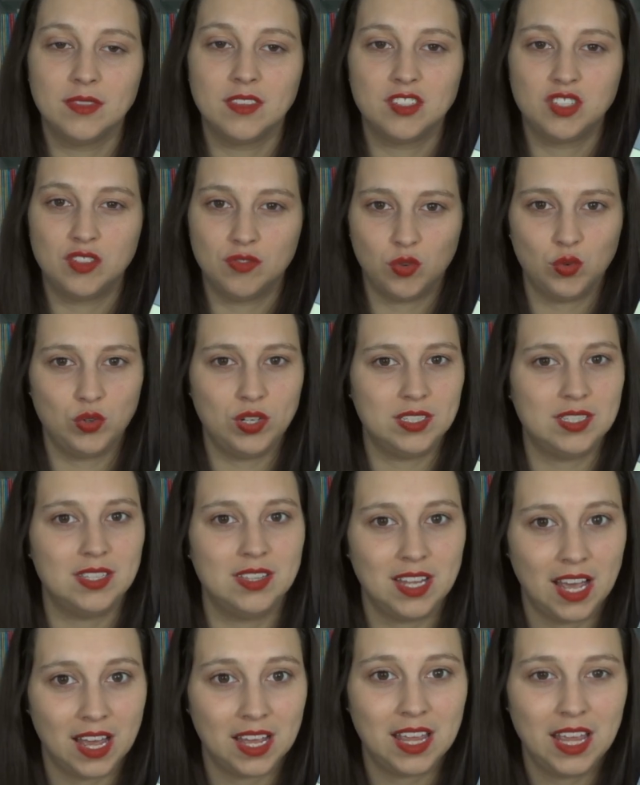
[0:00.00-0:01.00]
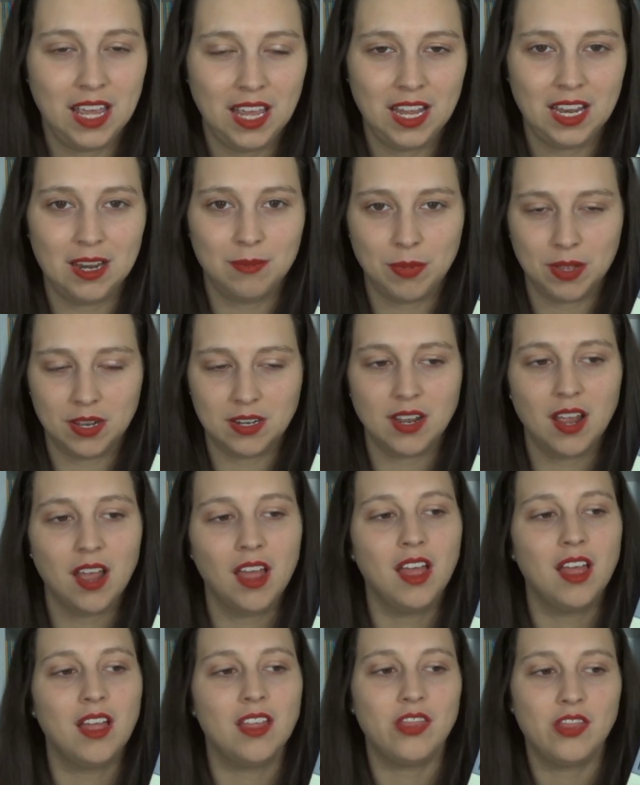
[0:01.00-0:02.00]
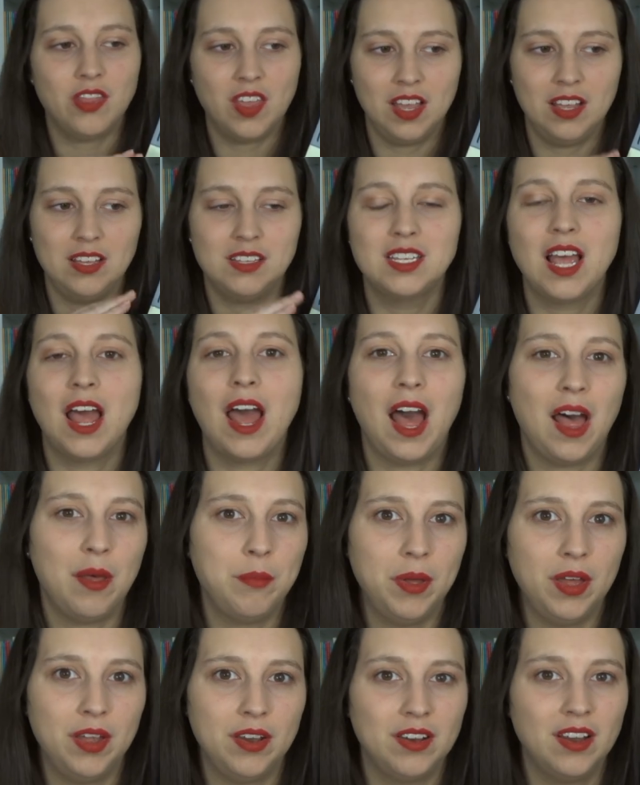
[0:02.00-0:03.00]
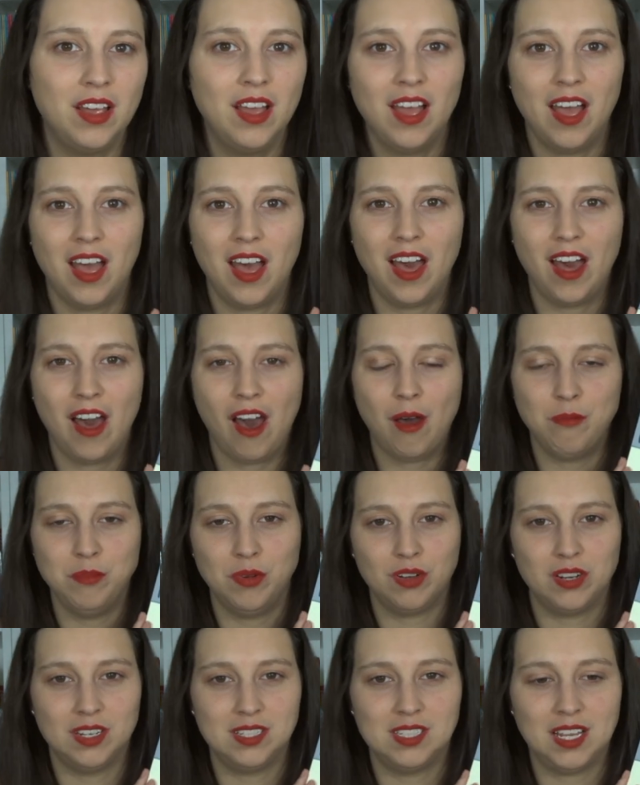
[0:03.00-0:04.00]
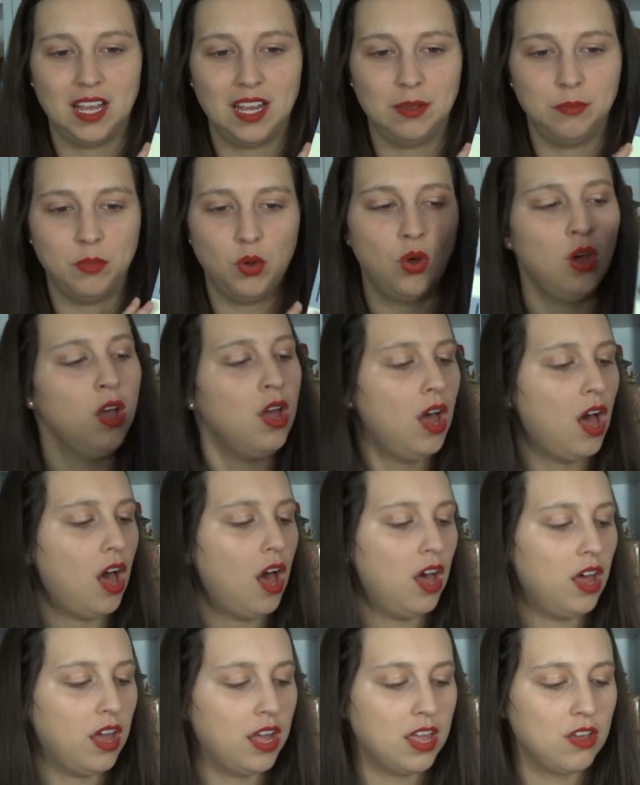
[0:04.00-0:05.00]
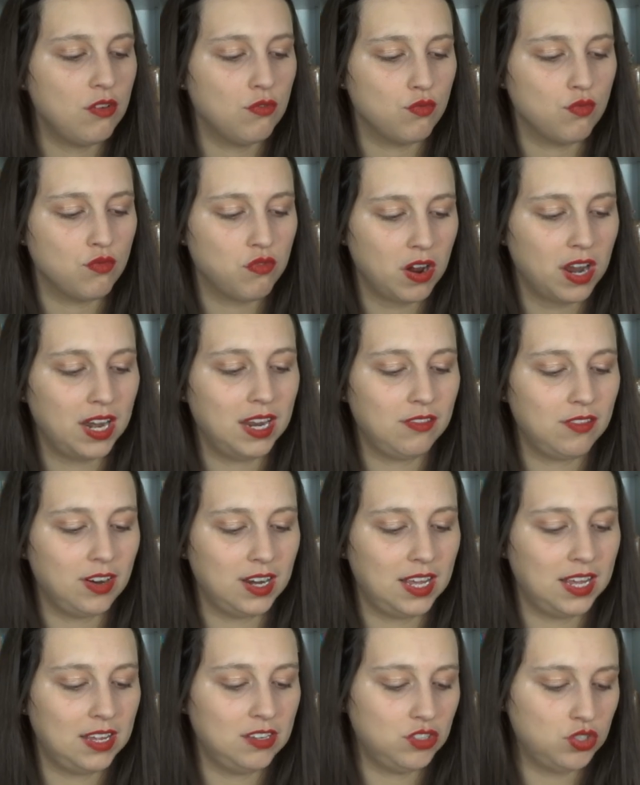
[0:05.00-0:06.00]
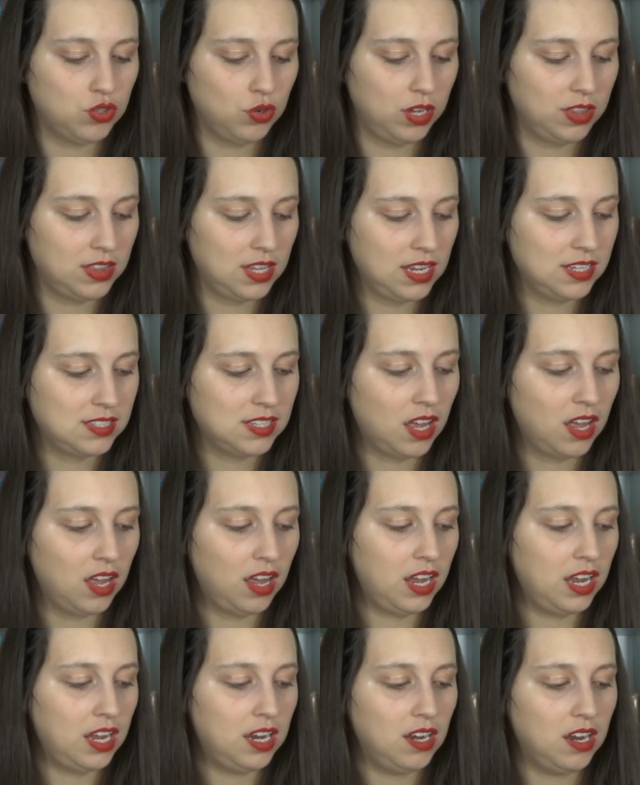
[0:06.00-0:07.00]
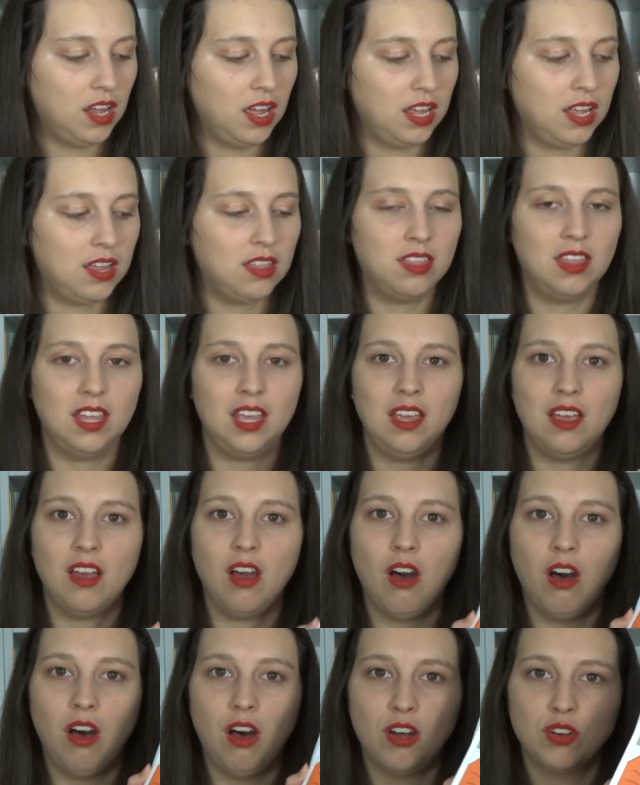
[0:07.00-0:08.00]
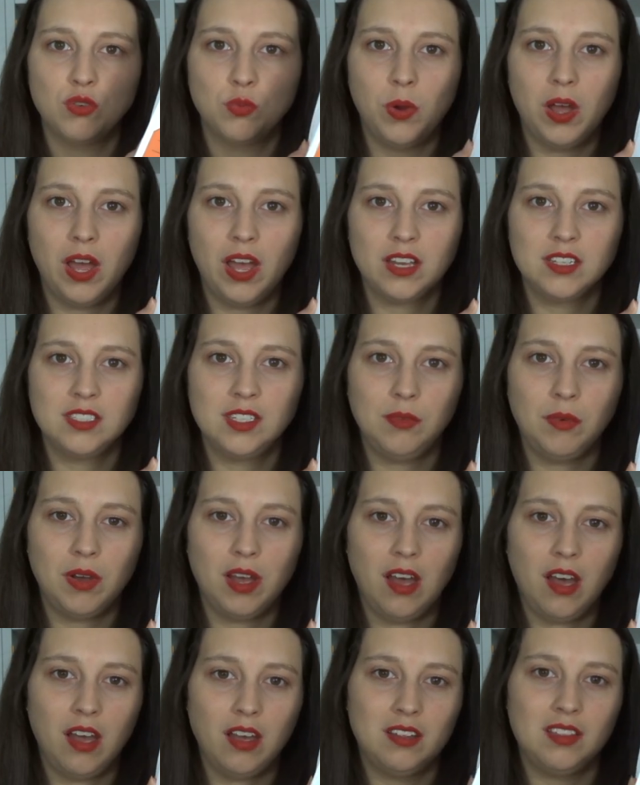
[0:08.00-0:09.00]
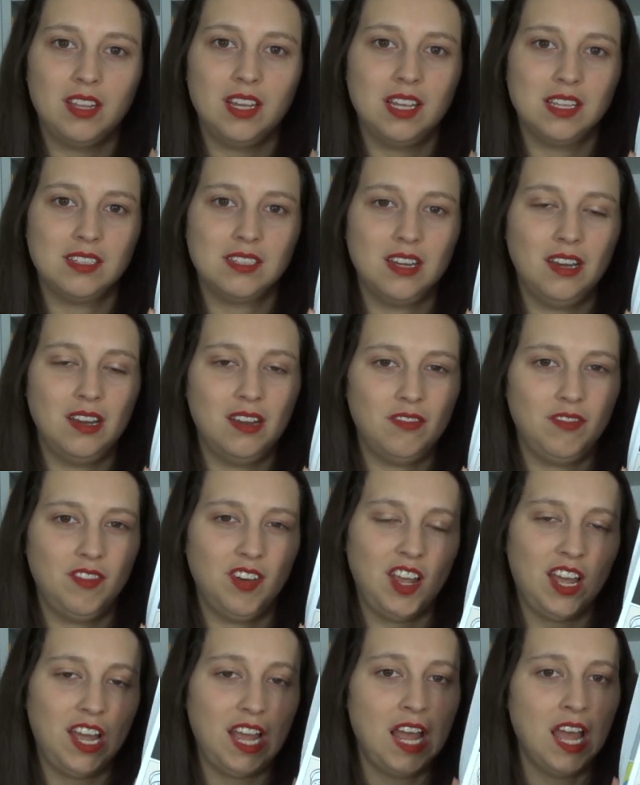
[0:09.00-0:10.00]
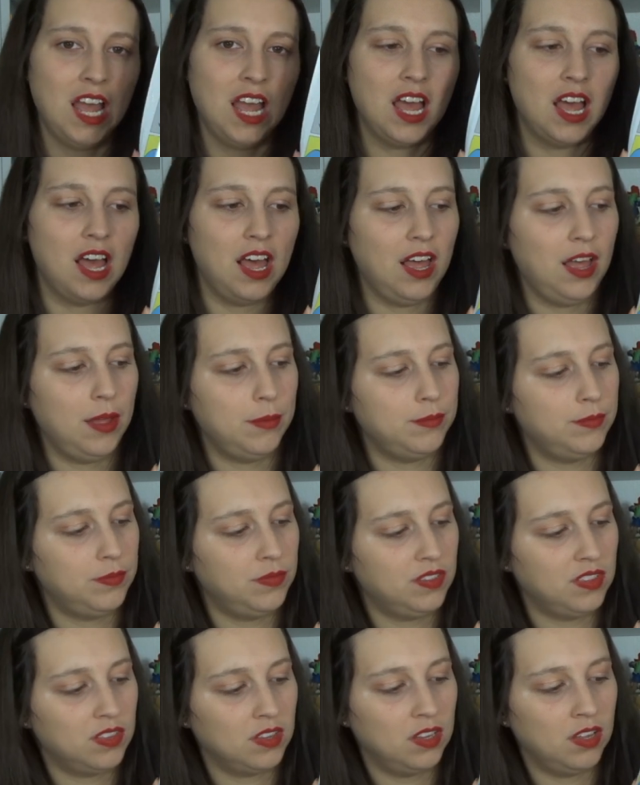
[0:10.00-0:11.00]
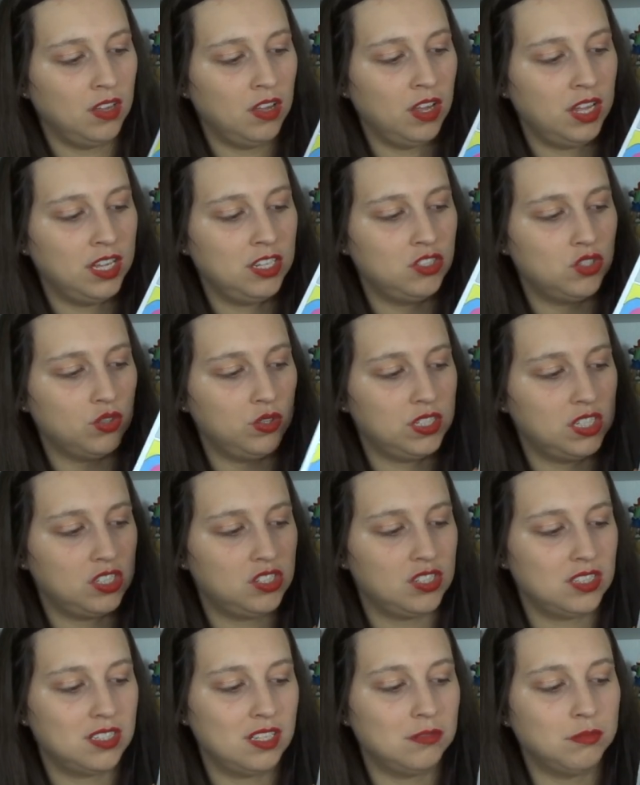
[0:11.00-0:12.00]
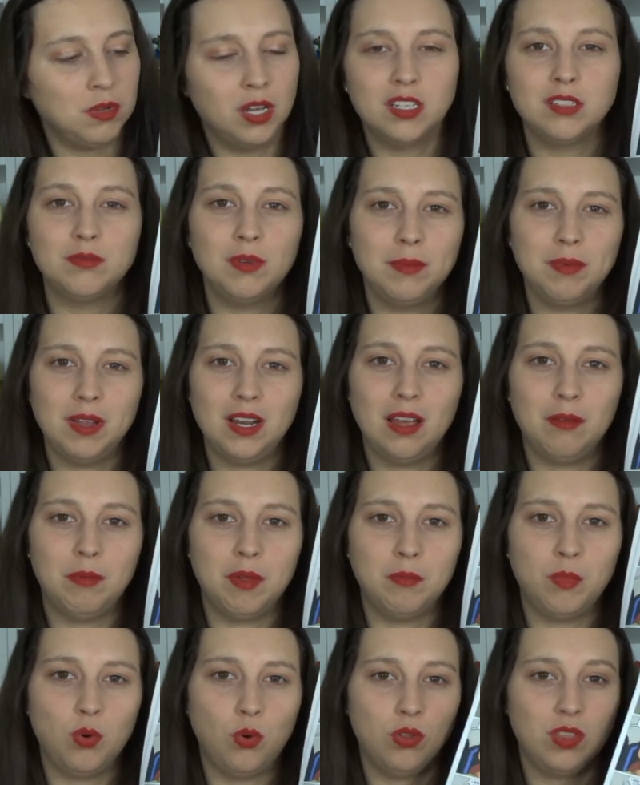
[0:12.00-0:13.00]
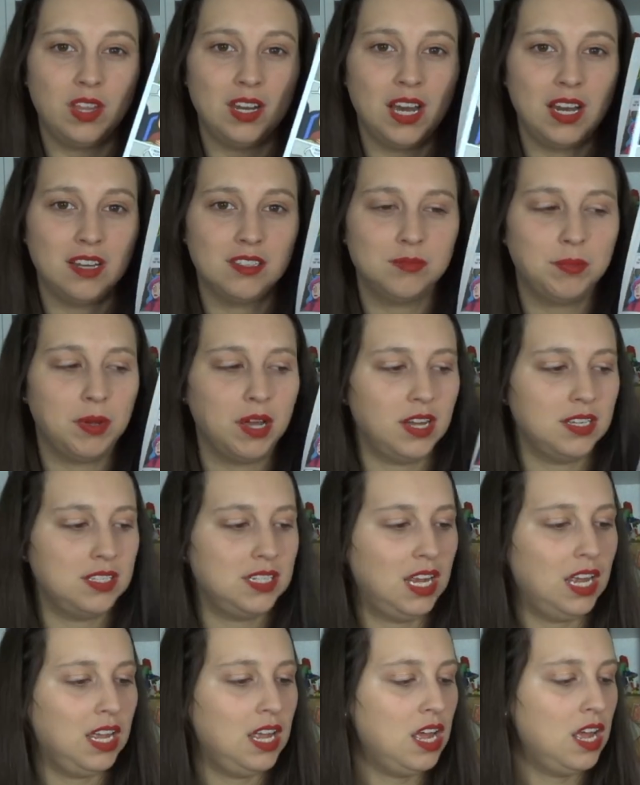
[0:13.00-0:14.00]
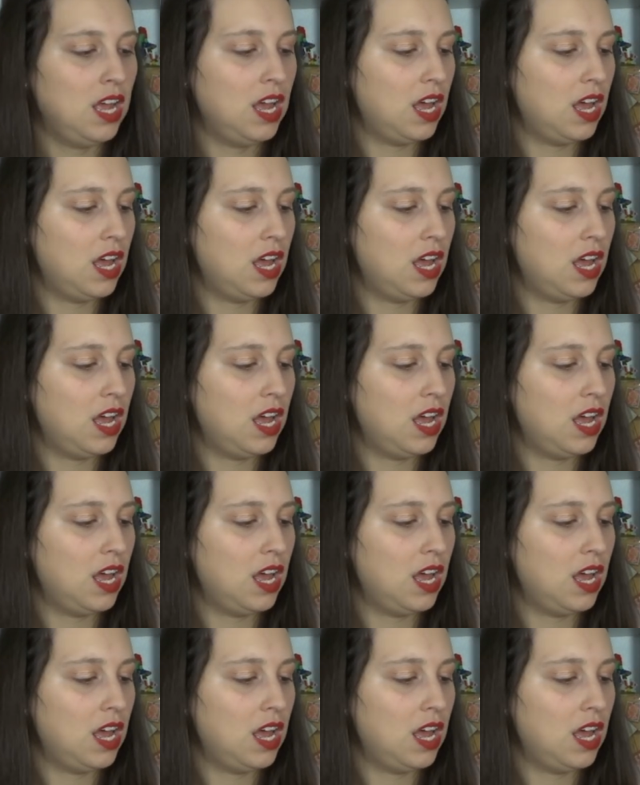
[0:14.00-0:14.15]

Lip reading: Siobhan isn't that keen, but things happen. I'm not going to say anymore. I really, really enjoyed this. I like the artwork to it. I think it's lovely. I enjoyed it just as much, maybe a little bit more than House Party.